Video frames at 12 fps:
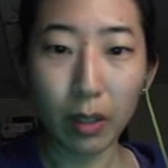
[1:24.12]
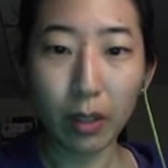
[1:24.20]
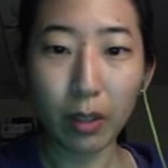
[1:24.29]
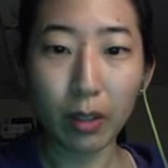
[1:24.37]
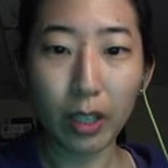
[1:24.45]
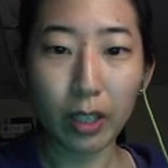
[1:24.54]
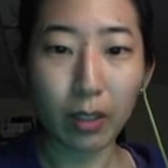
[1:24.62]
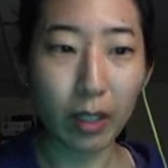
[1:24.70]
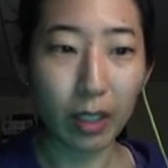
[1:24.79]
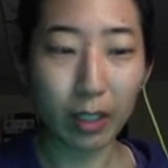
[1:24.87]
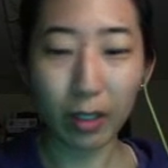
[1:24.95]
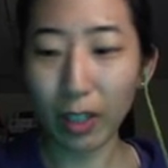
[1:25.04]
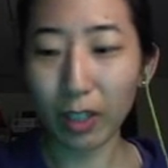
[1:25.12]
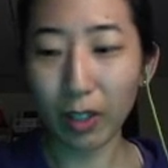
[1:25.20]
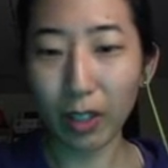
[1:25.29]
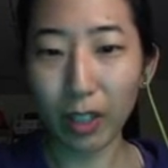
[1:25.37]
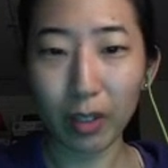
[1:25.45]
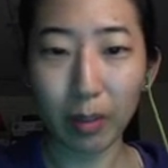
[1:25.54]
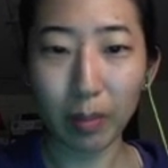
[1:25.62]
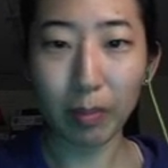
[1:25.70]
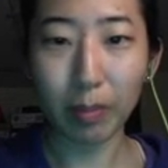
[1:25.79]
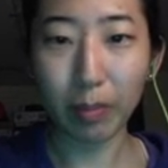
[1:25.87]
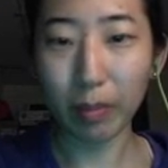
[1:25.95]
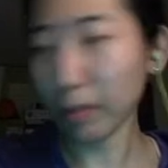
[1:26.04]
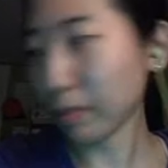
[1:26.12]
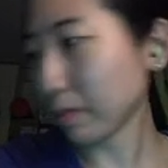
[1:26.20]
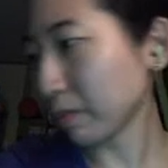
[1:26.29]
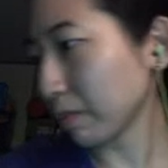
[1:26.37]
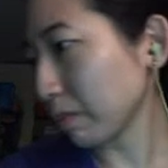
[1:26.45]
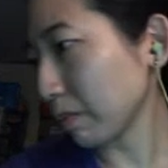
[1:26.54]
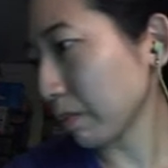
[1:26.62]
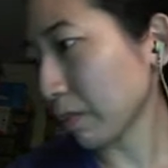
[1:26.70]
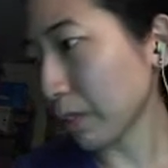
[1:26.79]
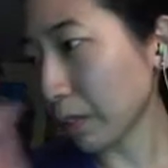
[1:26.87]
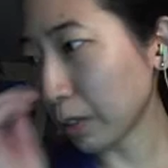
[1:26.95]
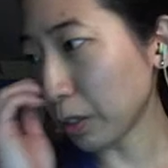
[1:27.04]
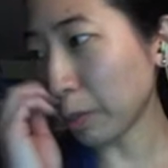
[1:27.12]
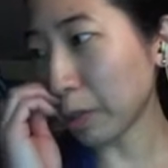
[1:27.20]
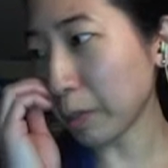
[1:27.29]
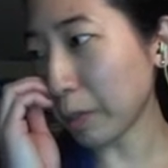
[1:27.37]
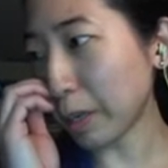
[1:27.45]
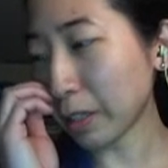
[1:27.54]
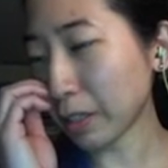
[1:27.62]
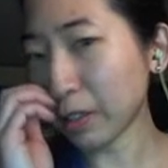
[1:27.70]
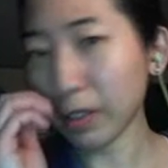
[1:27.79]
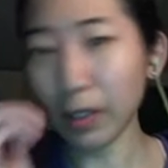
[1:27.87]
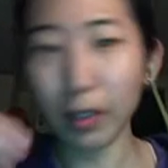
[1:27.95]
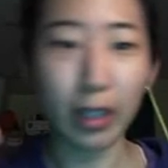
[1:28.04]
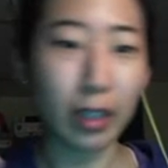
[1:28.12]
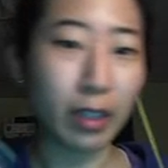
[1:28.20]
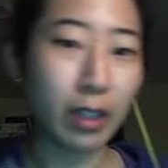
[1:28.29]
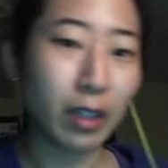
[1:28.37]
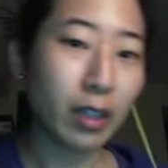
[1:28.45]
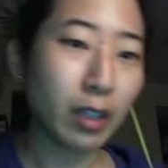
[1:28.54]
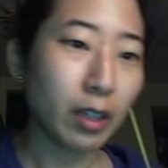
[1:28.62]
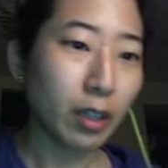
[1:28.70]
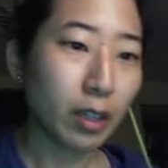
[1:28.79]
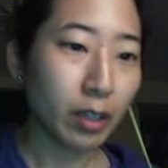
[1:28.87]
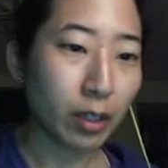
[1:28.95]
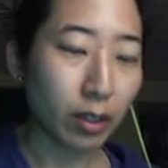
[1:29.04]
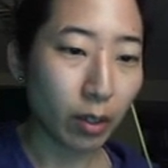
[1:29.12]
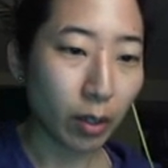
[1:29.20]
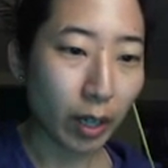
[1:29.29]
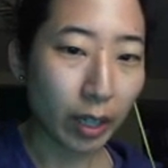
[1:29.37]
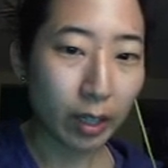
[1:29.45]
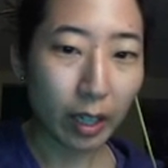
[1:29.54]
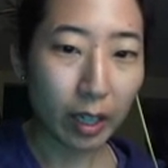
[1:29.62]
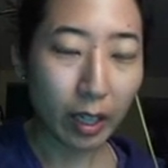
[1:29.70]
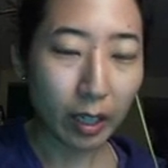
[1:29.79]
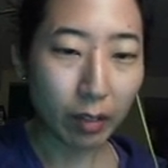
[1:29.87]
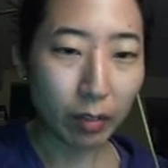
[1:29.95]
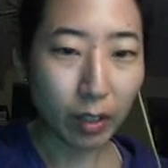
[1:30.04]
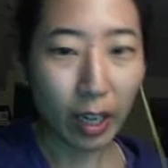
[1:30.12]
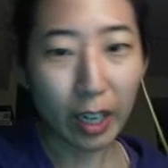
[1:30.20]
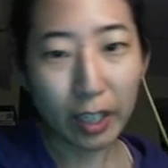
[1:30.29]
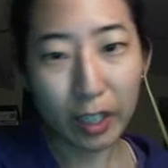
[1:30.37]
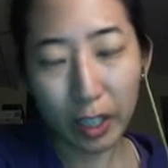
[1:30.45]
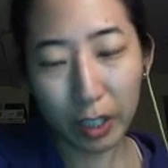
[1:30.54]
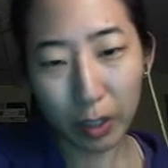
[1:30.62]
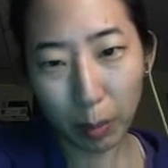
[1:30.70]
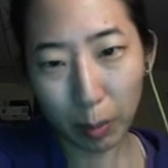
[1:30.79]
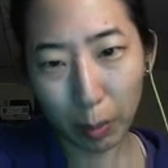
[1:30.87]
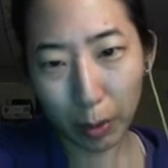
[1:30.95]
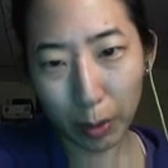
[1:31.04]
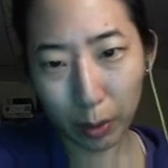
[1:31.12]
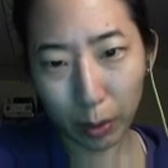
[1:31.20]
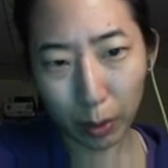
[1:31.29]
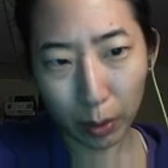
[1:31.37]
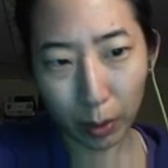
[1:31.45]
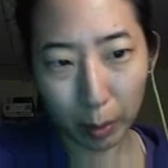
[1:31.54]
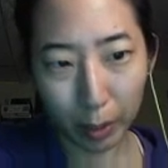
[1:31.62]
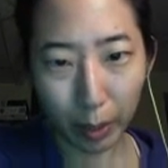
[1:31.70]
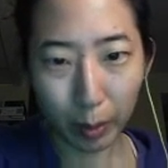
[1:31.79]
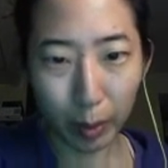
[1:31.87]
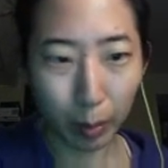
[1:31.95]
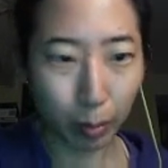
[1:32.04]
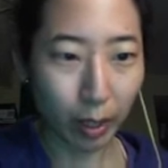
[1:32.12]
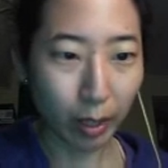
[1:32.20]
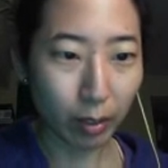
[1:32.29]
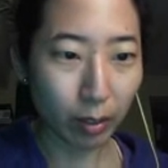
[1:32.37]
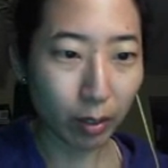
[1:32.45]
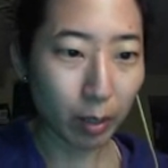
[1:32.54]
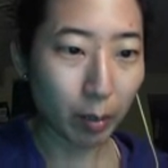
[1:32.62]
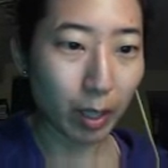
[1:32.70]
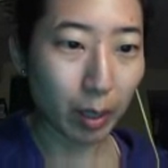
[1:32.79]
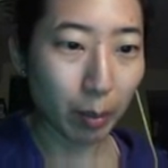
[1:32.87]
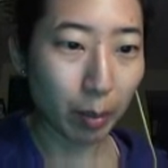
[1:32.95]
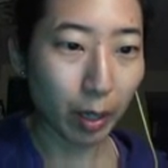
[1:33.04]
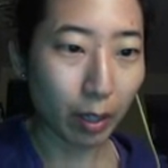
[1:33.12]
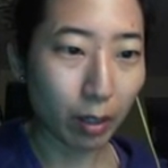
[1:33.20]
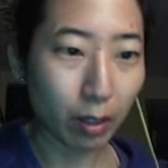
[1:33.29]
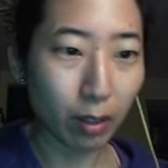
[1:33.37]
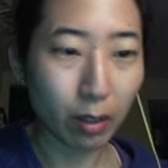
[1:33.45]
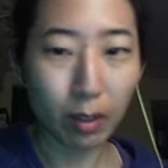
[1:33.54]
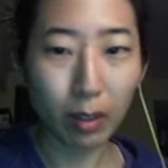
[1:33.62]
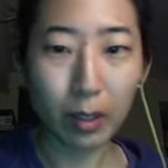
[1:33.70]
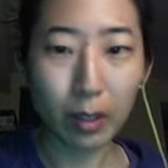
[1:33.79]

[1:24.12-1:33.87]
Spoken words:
Oh, thank you guys. You guys are awesome. Super the best. Okay. So I kind of noticed. Actually, it's more noticeable, I think, with the brown. So let's make it a path.